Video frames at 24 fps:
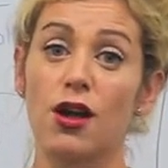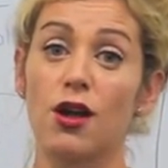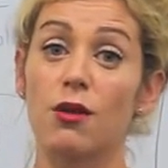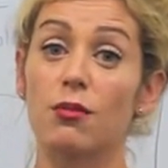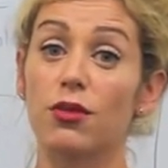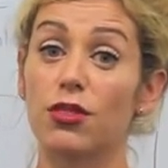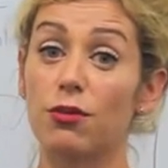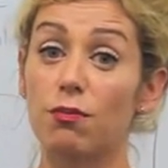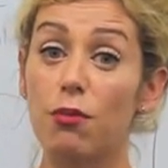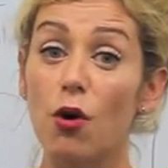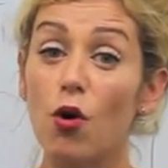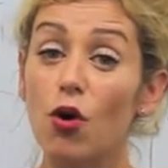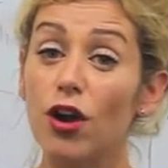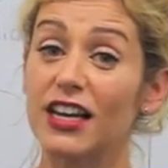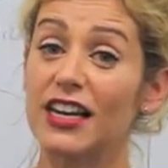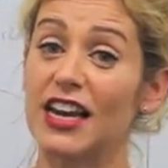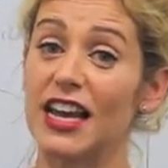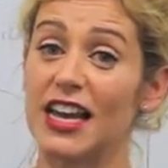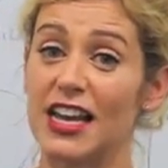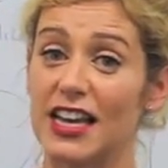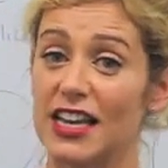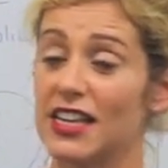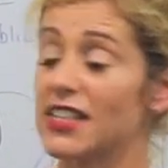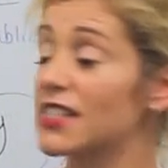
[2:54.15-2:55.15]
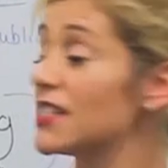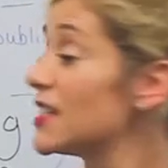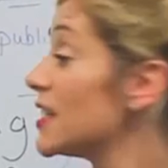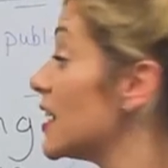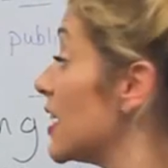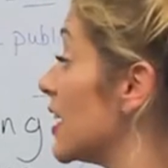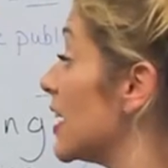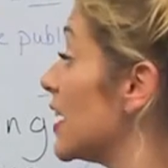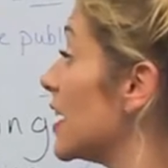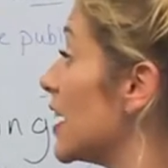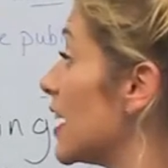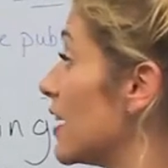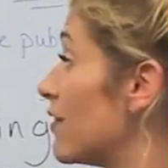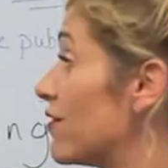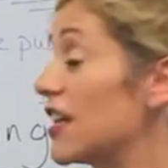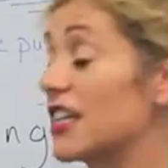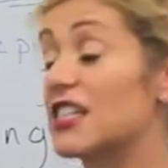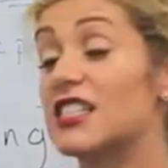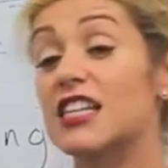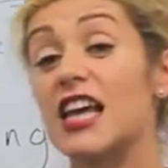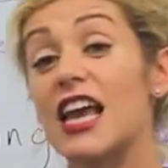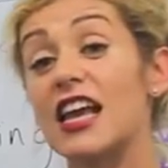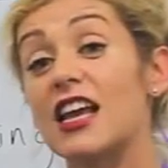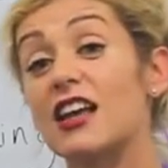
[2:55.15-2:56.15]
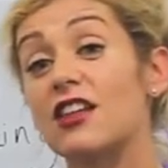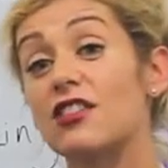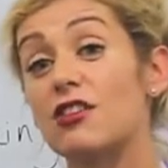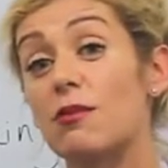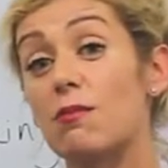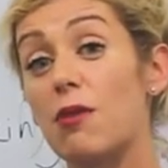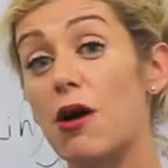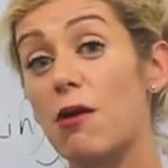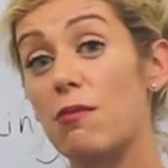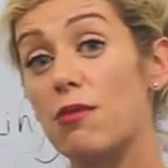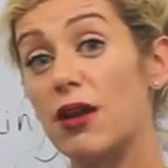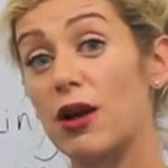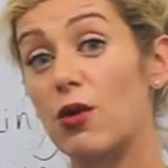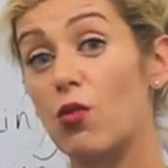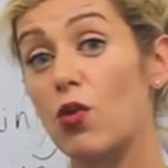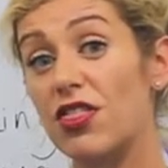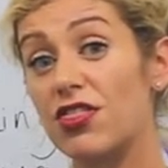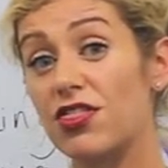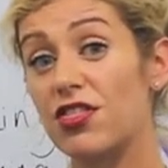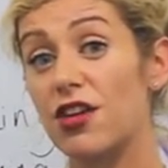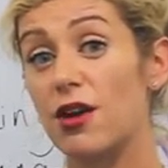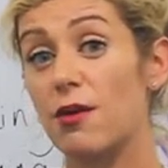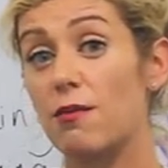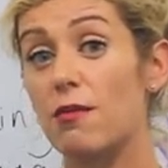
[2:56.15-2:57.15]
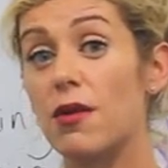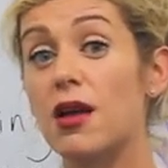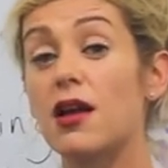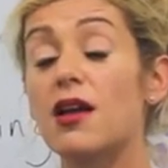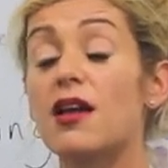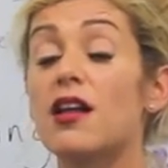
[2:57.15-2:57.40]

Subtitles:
But the point is, if they'd taken the public with them,